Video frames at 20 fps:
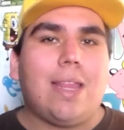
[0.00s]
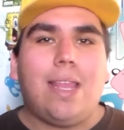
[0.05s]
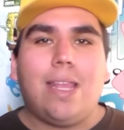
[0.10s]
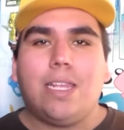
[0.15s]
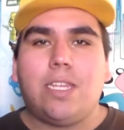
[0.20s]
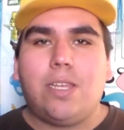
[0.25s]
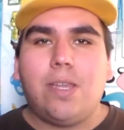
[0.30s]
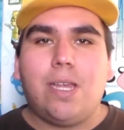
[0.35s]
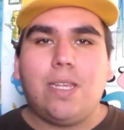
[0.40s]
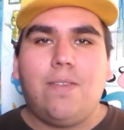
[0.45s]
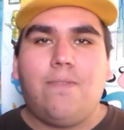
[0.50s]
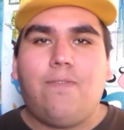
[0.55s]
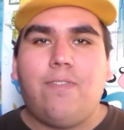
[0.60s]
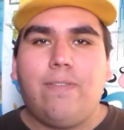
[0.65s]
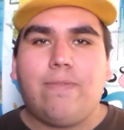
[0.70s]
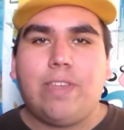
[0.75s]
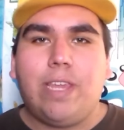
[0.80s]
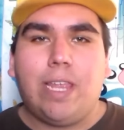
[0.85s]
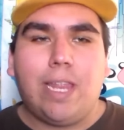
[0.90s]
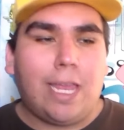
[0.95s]
I think
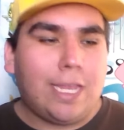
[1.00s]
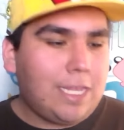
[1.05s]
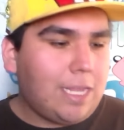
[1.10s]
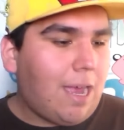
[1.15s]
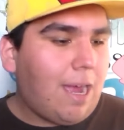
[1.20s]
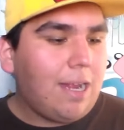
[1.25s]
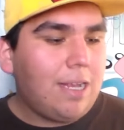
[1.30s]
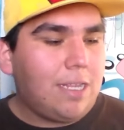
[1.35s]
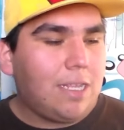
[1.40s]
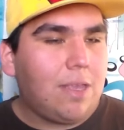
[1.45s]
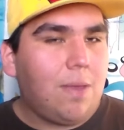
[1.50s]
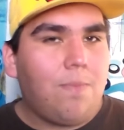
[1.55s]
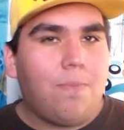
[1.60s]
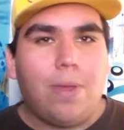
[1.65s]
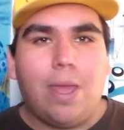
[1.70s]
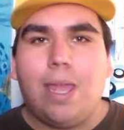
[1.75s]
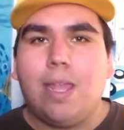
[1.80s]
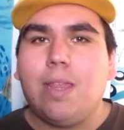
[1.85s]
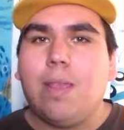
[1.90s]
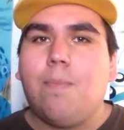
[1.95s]
2015 has honestly
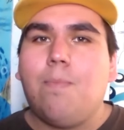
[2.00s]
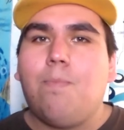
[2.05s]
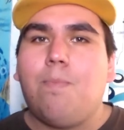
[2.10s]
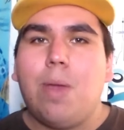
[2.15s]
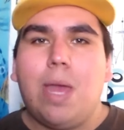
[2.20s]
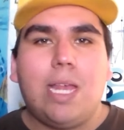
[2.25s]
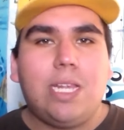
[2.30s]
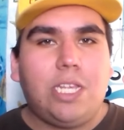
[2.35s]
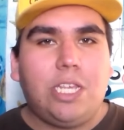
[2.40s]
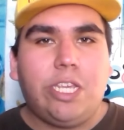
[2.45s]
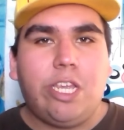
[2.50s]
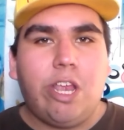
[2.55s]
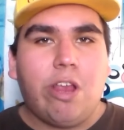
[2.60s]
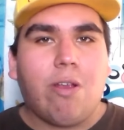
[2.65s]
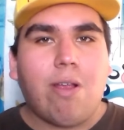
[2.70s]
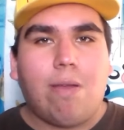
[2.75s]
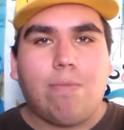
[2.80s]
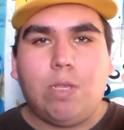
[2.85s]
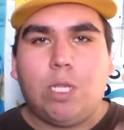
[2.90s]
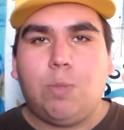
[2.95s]
been the best
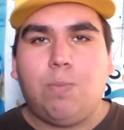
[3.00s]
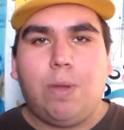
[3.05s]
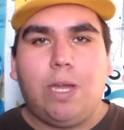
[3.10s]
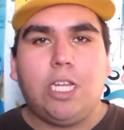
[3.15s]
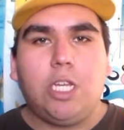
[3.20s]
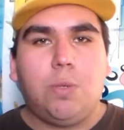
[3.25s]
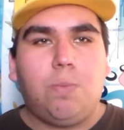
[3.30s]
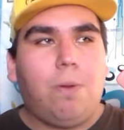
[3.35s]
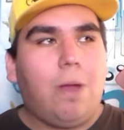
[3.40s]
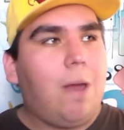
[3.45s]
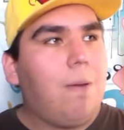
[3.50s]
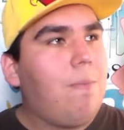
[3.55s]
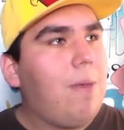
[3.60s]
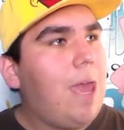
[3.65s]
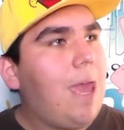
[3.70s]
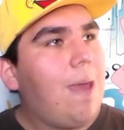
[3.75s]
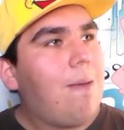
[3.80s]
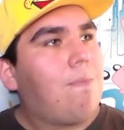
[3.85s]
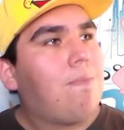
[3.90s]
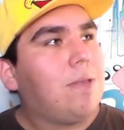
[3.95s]
year of SpongeBob
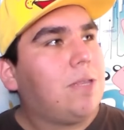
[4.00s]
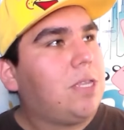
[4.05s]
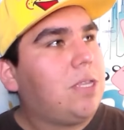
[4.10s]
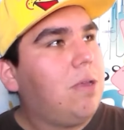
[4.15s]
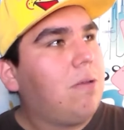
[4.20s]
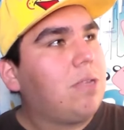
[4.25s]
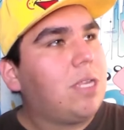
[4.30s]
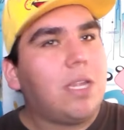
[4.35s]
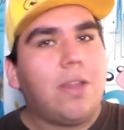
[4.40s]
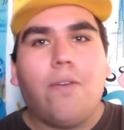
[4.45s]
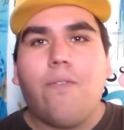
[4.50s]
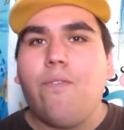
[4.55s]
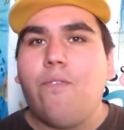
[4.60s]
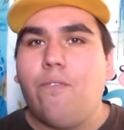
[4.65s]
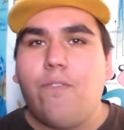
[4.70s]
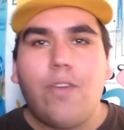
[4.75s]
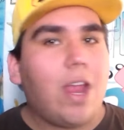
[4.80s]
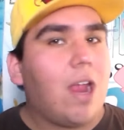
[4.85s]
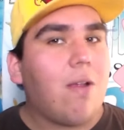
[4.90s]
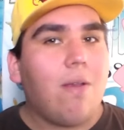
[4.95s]
episodes in a
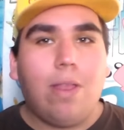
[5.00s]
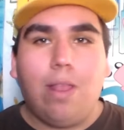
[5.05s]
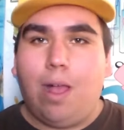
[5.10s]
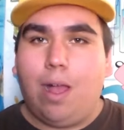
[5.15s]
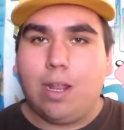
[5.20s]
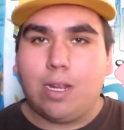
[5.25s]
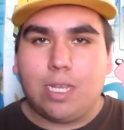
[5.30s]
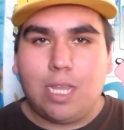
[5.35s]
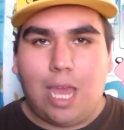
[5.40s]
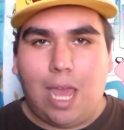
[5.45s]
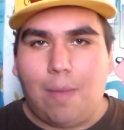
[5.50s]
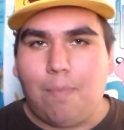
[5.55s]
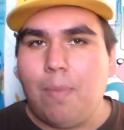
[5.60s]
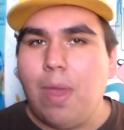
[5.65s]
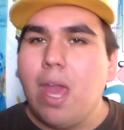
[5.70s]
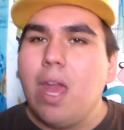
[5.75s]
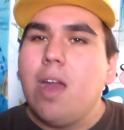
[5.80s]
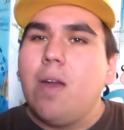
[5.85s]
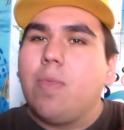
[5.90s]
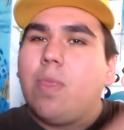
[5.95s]
very long time.
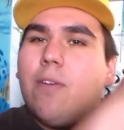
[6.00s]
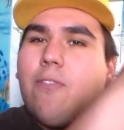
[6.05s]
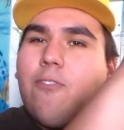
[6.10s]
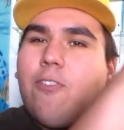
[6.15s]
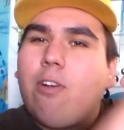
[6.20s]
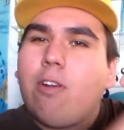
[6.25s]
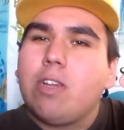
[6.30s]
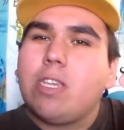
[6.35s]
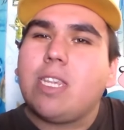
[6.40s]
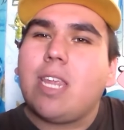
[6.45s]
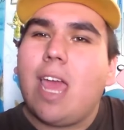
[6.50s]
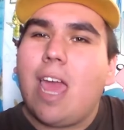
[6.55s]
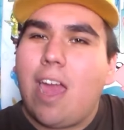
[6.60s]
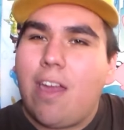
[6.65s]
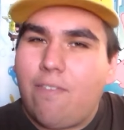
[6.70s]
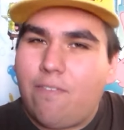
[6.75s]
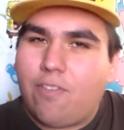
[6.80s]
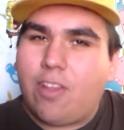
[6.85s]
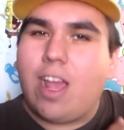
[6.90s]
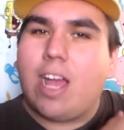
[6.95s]
The first
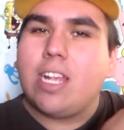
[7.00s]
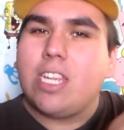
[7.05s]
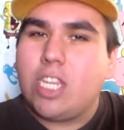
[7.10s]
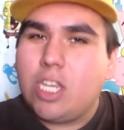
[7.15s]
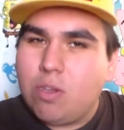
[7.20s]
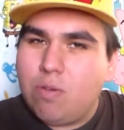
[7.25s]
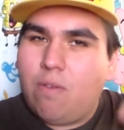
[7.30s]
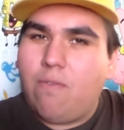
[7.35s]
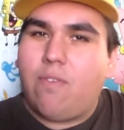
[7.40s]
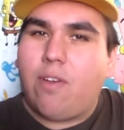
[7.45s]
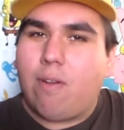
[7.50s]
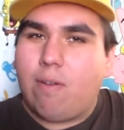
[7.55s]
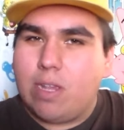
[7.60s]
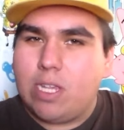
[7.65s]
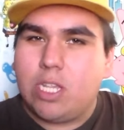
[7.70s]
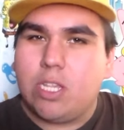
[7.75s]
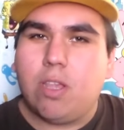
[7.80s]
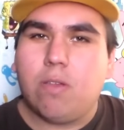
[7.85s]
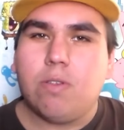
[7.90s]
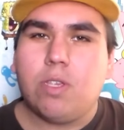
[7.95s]
half got to a
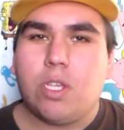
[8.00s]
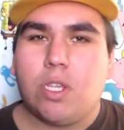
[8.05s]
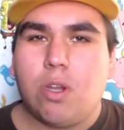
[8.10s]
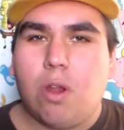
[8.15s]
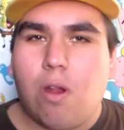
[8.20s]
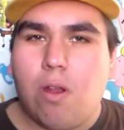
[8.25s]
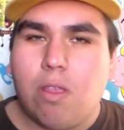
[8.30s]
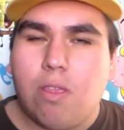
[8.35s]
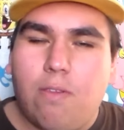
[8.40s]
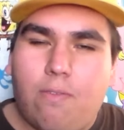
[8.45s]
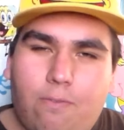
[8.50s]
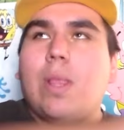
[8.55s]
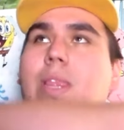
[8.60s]
very slow start,